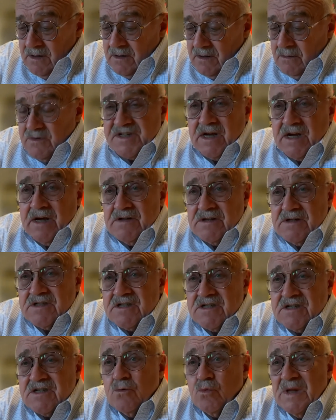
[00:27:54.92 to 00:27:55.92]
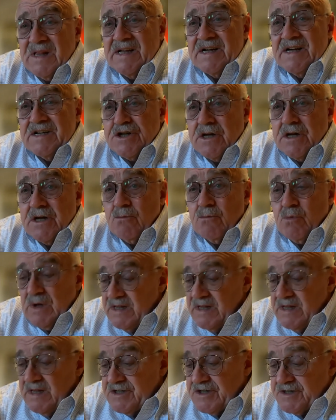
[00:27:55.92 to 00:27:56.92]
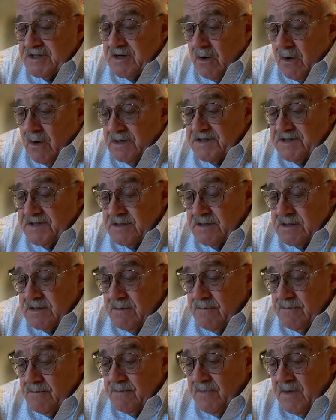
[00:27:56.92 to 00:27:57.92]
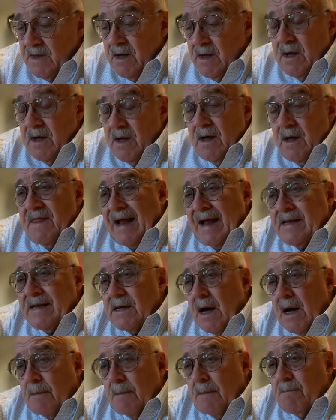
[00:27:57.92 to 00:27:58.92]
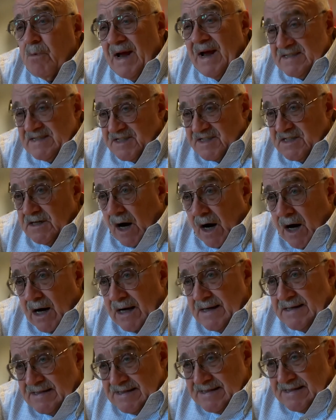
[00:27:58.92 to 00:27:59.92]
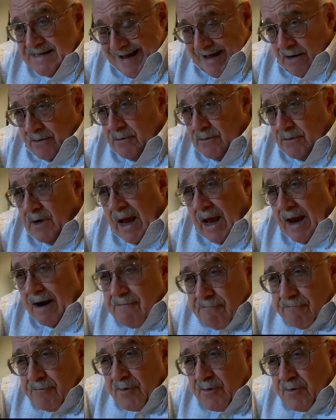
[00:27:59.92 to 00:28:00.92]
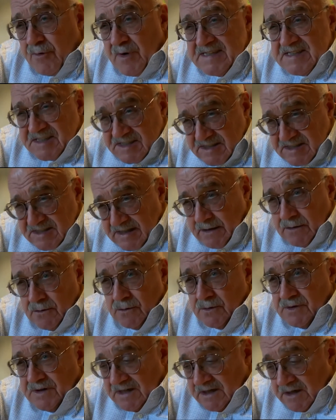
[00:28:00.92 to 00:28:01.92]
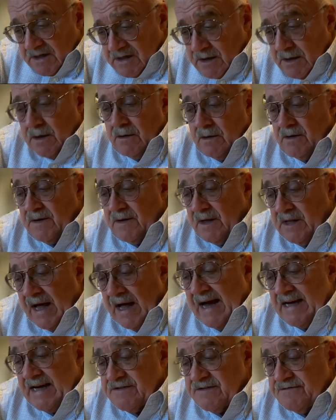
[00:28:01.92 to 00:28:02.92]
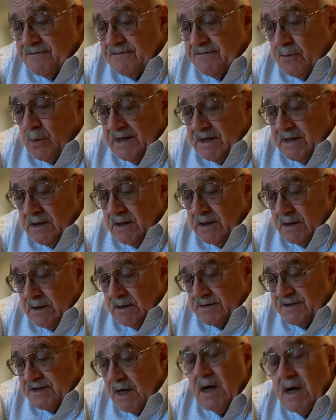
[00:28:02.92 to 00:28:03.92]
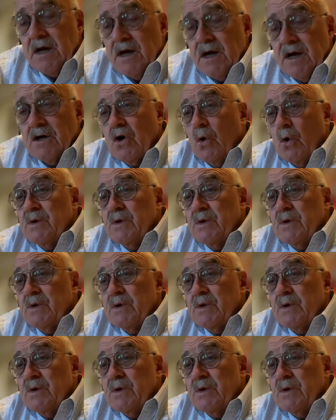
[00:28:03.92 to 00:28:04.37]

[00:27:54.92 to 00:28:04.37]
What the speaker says: was given to religion and religious causes. That number has gone down every single year in the last 40 years to